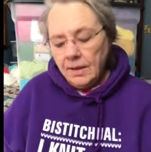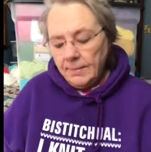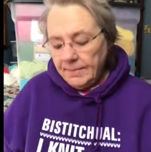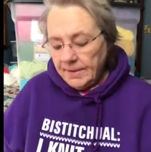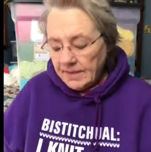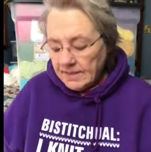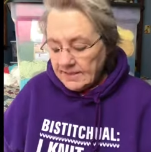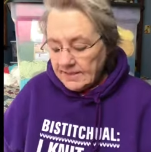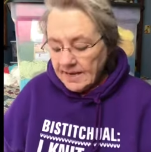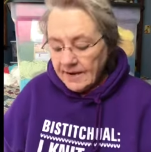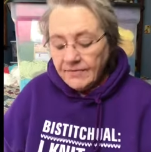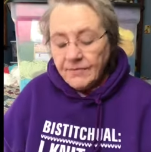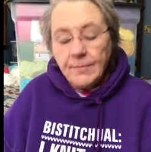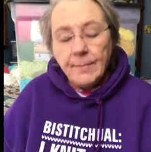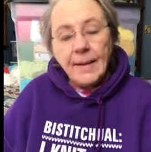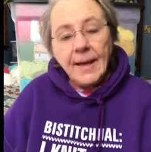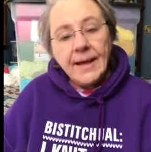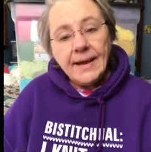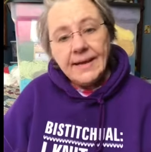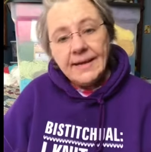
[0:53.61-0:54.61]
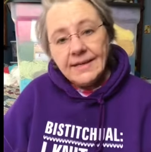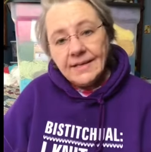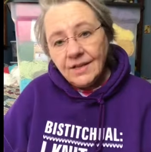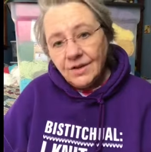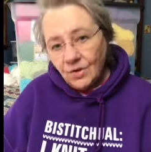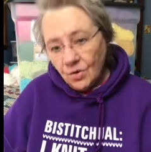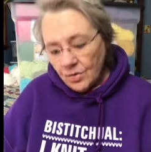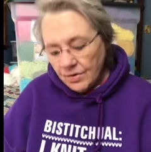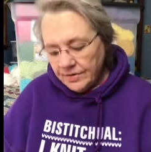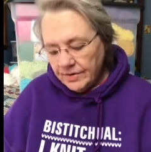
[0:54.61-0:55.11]
because everybody in the
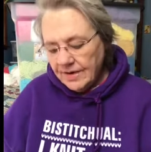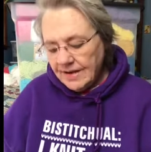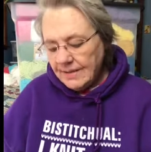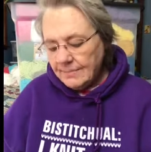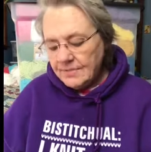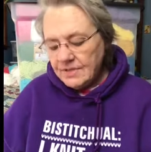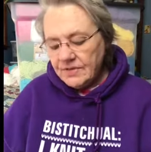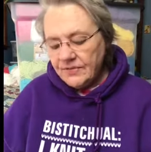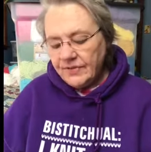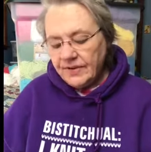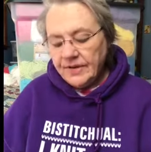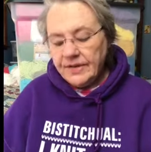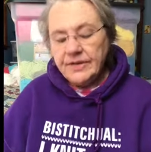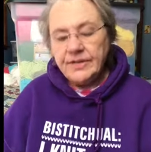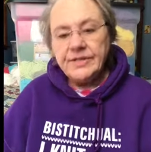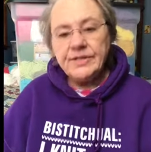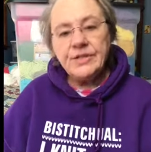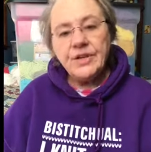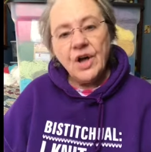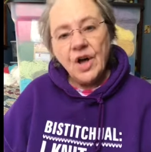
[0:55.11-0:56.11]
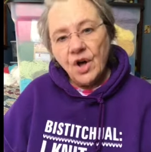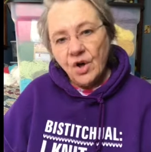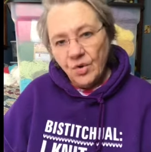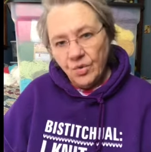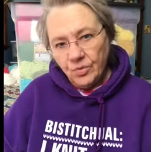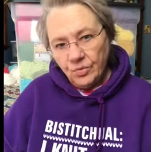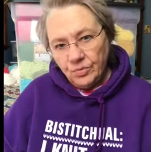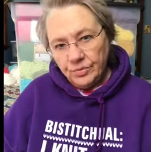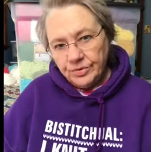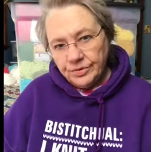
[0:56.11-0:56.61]
northern hemisphere is
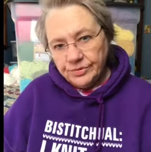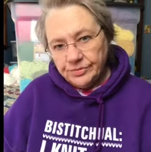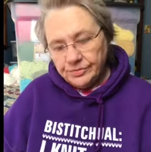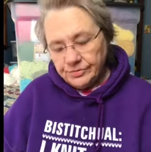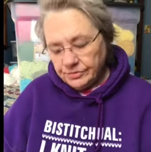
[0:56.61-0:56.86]
cold.